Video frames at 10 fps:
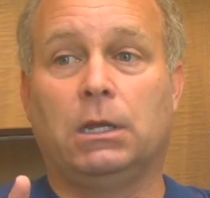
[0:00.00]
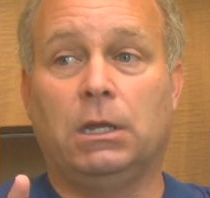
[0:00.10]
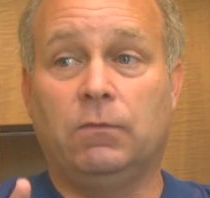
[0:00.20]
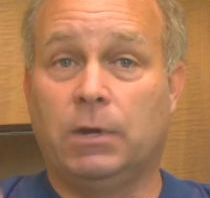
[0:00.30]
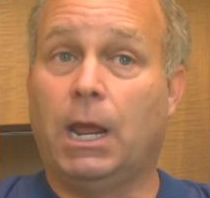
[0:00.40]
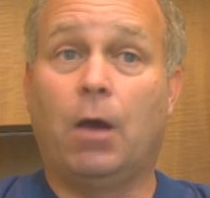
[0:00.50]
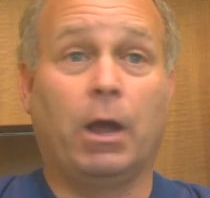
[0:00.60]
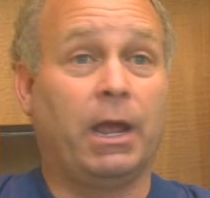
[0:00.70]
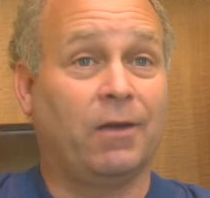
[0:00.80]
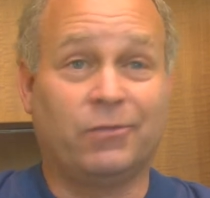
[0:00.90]
Even now,
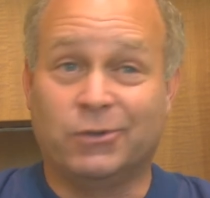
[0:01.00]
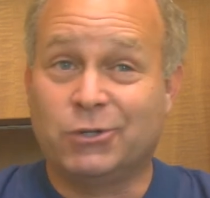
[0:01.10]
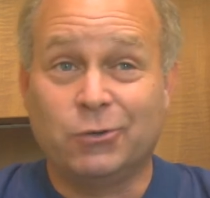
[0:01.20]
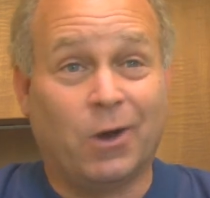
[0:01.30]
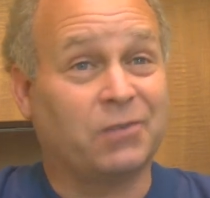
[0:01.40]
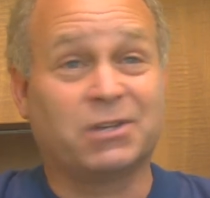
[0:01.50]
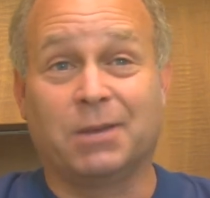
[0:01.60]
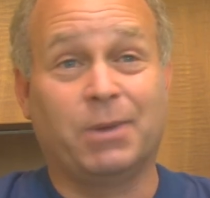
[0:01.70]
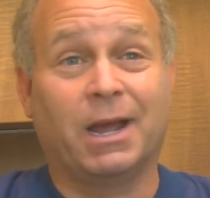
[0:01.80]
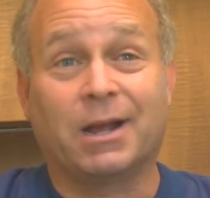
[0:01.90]
I have the 2
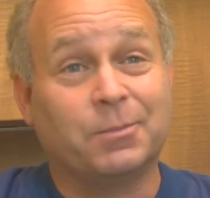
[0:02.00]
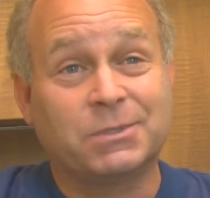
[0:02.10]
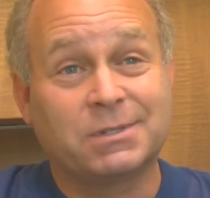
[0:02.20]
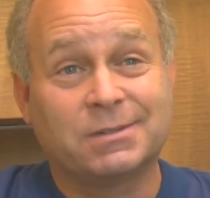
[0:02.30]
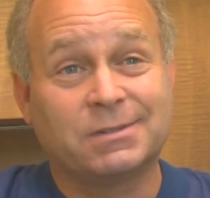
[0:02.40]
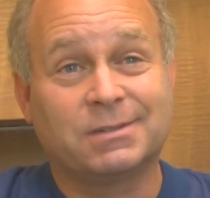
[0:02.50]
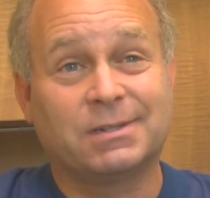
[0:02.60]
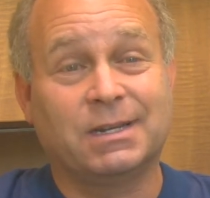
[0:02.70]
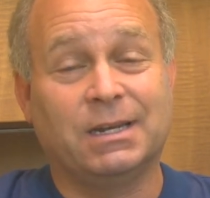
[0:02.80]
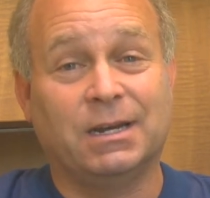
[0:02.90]
off-site backups.
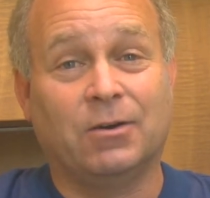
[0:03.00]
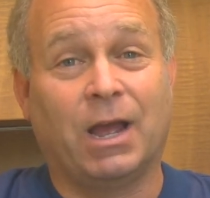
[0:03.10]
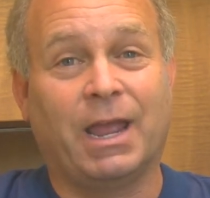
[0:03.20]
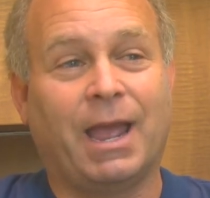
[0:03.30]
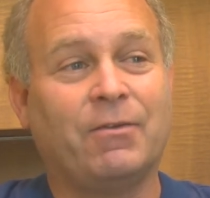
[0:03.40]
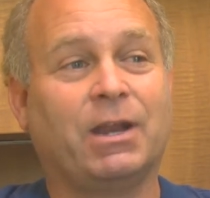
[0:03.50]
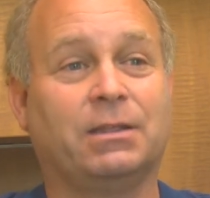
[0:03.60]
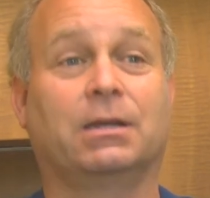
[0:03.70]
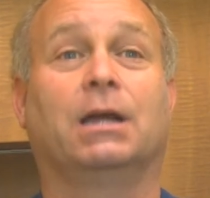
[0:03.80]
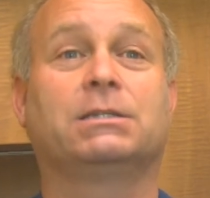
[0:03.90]
You know, I haven't
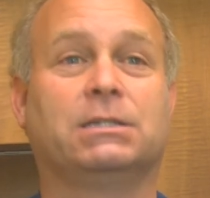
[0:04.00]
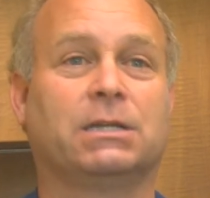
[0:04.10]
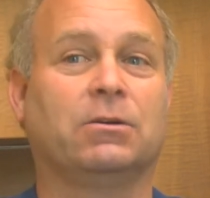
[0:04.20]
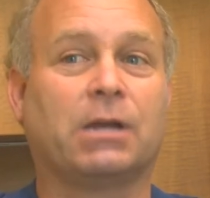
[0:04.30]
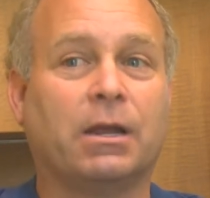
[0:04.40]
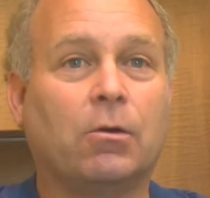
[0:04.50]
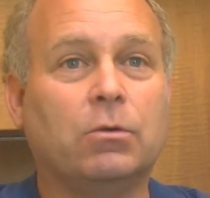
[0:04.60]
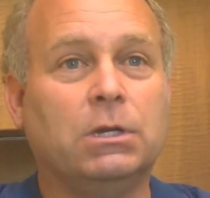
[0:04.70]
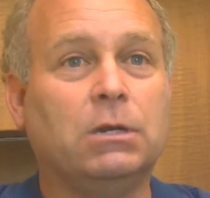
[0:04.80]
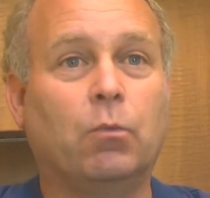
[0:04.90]
had the guts to say, okay, I
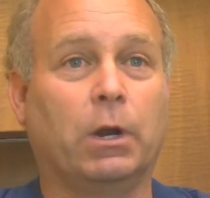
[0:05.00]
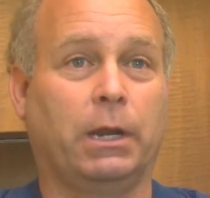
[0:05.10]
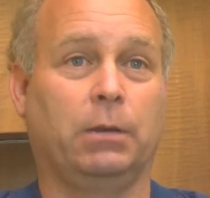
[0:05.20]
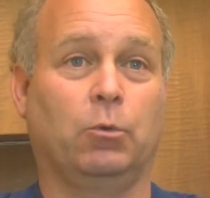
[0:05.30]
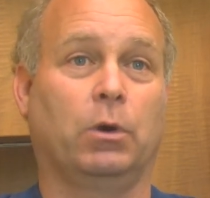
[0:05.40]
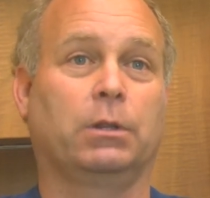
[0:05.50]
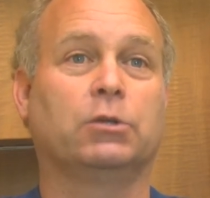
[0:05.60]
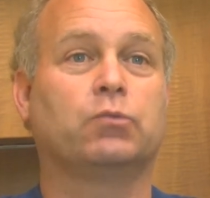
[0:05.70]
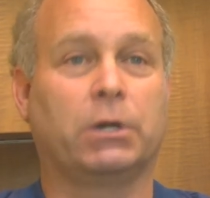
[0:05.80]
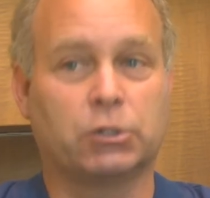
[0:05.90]
don't need one anymore.
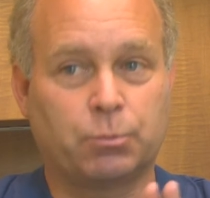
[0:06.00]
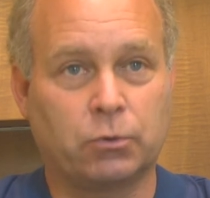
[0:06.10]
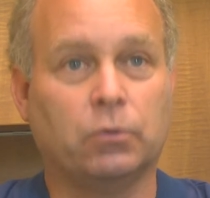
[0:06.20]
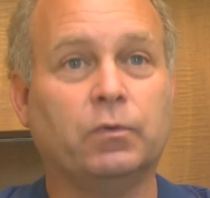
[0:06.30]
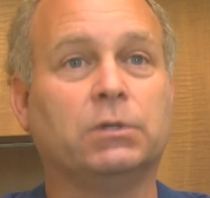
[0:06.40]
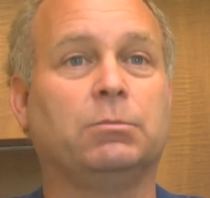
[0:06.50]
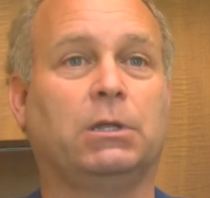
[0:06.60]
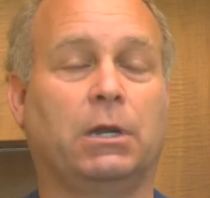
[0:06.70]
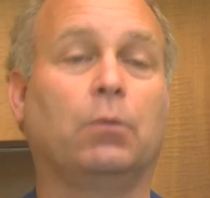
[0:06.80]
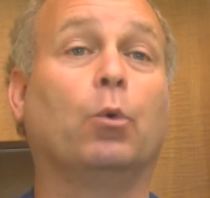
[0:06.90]
This one has proven to
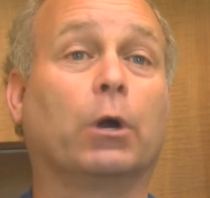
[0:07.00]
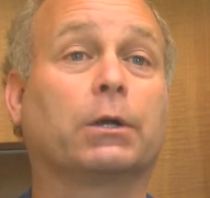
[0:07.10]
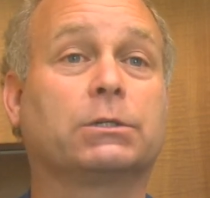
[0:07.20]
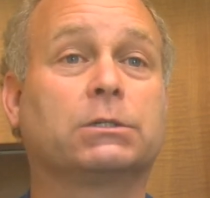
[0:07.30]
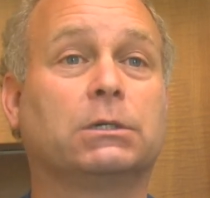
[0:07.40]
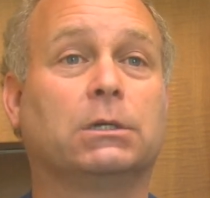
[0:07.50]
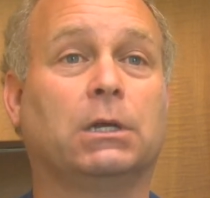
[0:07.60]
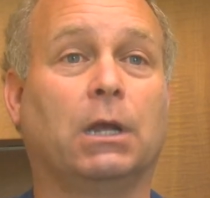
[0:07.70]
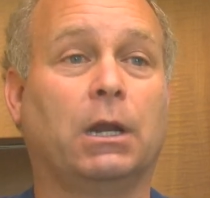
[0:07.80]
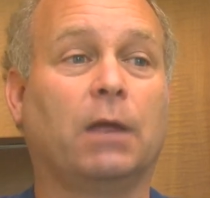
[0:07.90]
me that it works,
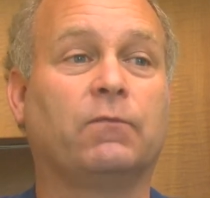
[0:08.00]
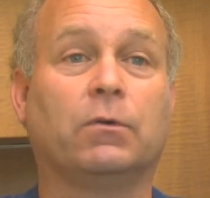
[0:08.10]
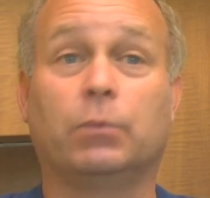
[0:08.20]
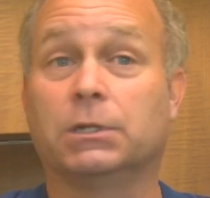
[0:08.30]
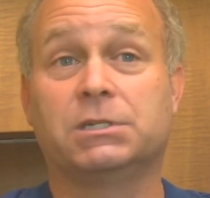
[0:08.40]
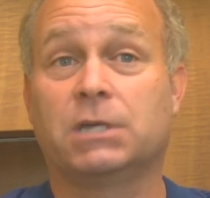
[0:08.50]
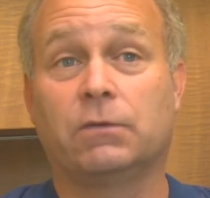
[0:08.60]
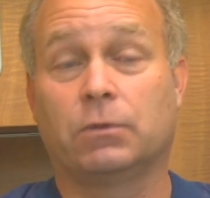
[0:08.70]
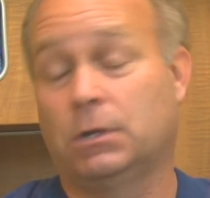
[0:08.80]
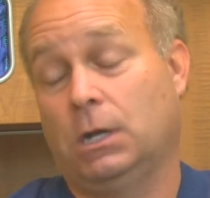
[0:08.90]
and I feel really
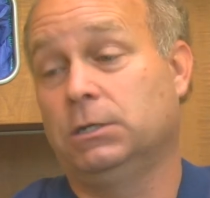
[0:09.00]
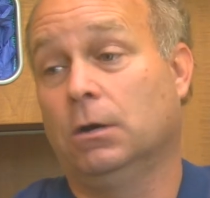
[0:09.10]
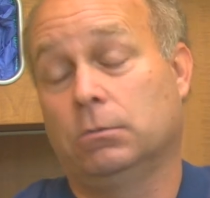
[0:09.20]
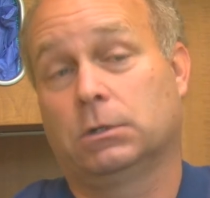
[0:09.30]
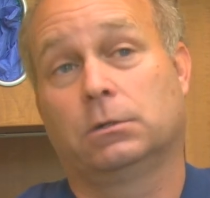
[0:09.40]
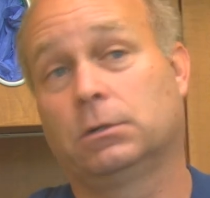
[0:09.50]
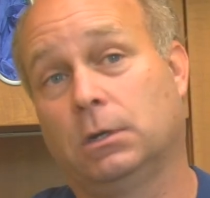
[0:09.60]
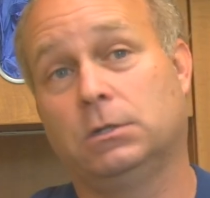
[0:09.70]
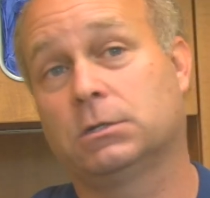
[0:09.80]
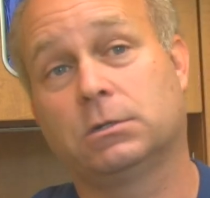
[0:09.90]
safe with it. I don't.
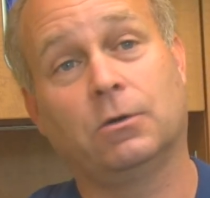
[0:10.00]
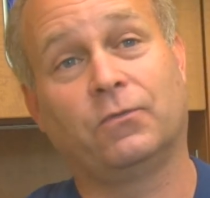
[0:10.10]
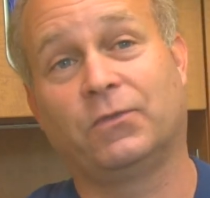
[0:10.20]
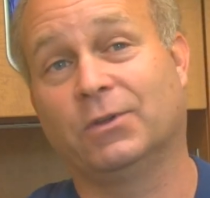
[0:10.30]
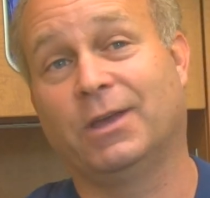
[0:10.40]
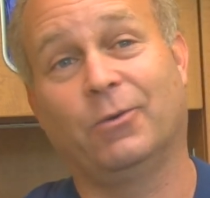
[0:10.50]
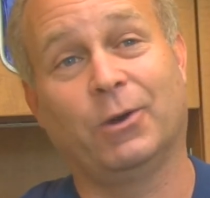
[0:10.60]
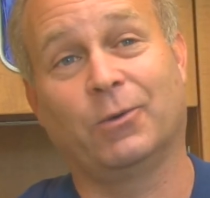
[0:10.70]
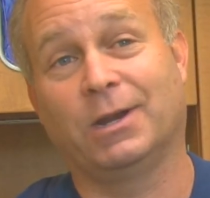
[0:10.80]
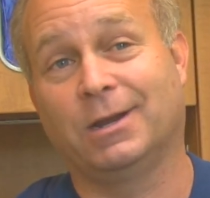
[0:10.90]
I just don't feel that
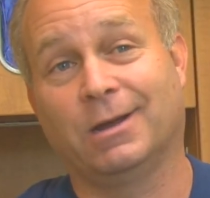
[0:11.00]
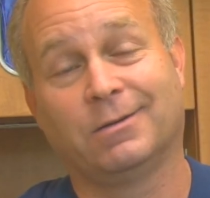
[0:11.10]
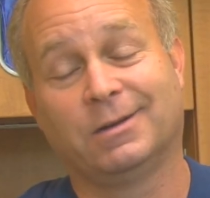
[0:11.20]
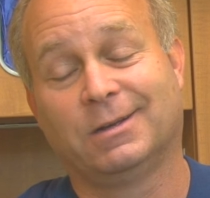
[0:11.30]
way right now.